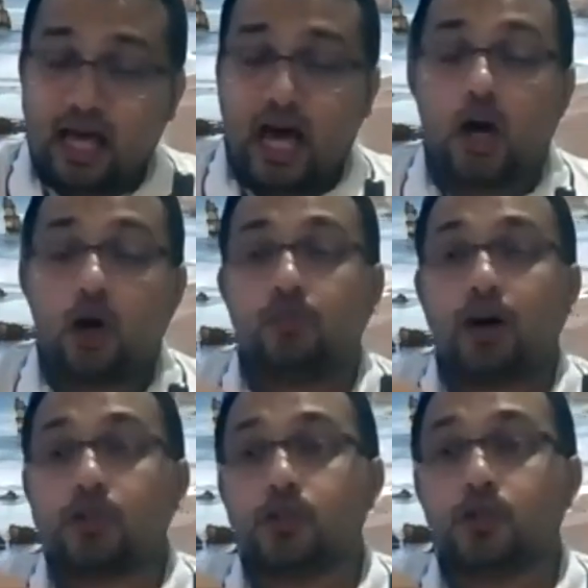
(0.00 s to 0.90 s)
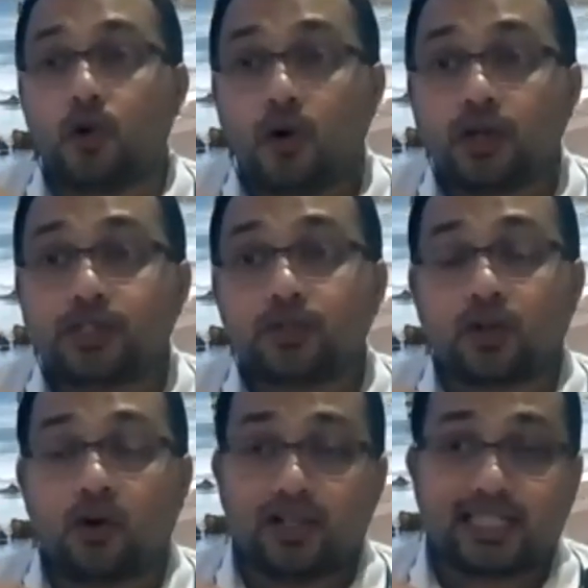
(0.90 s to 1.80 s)
how about you call to the
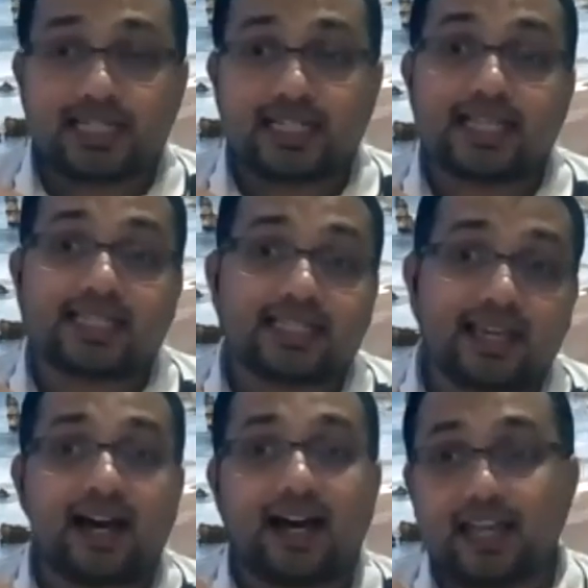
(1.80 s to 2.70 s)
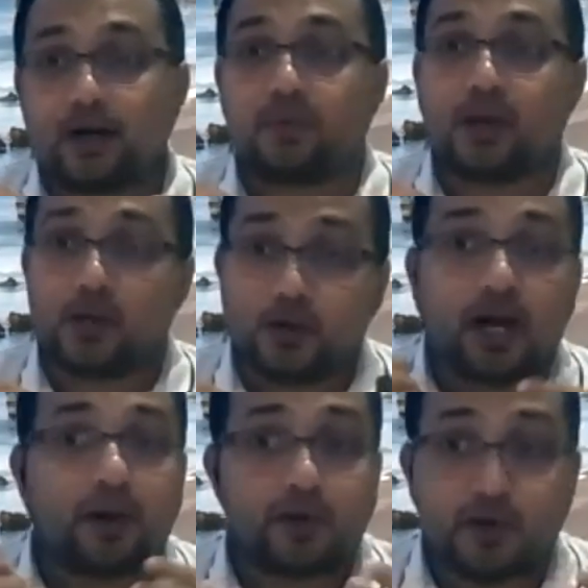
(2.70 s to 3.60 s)
call center and say, hi, how are you?
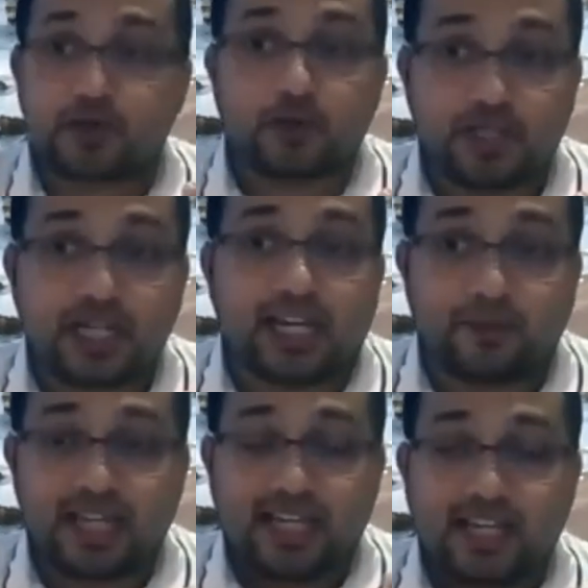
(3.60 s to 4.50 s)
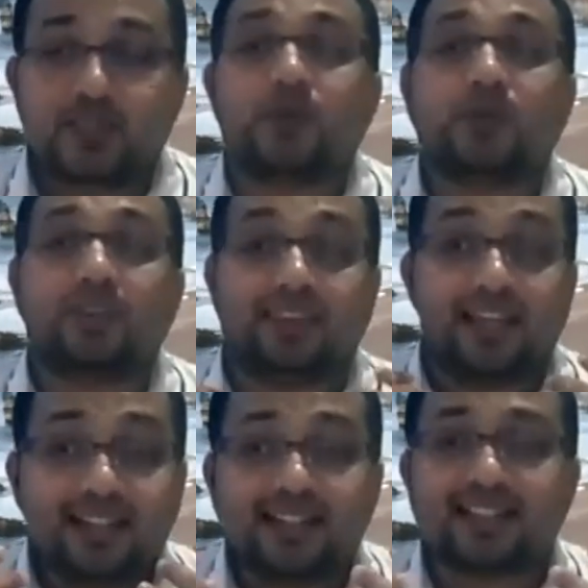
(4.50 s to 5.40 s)
I'm good today. So
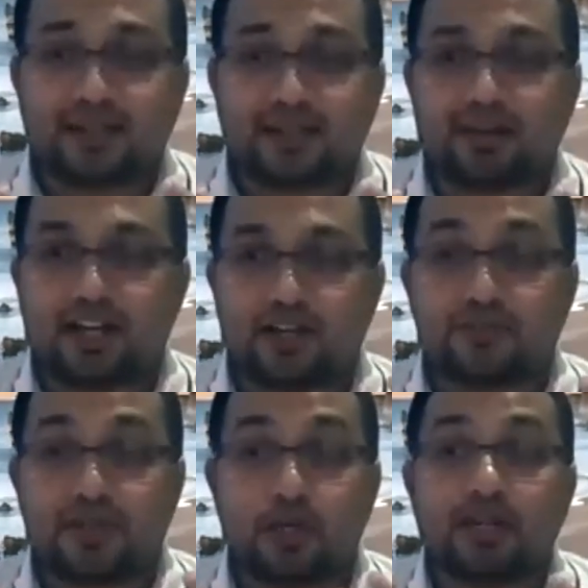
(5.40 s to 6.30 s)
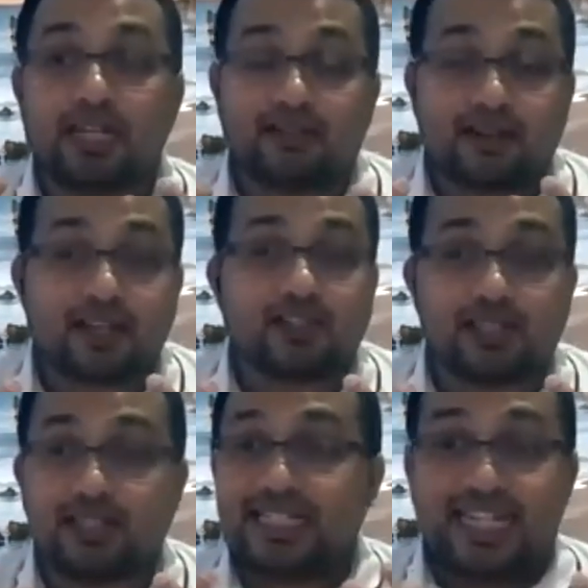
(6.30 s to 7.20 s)
that is some kind of human
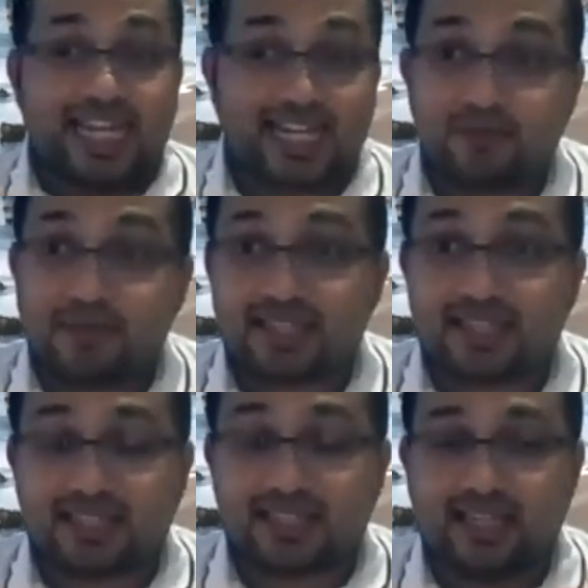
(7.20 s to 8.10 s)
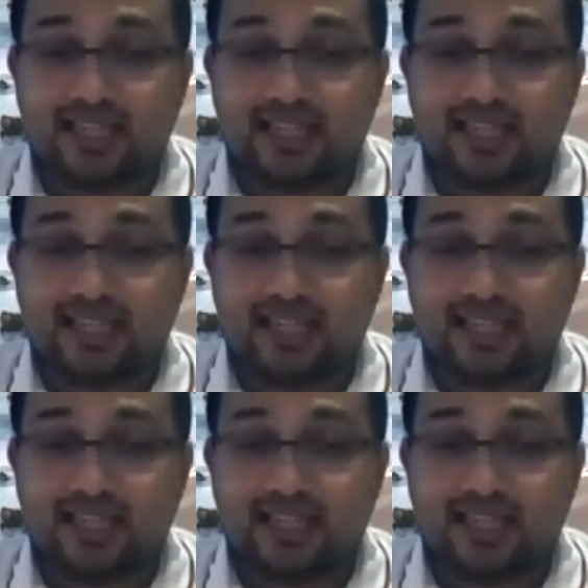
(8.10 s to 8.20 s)
interaction daily basis.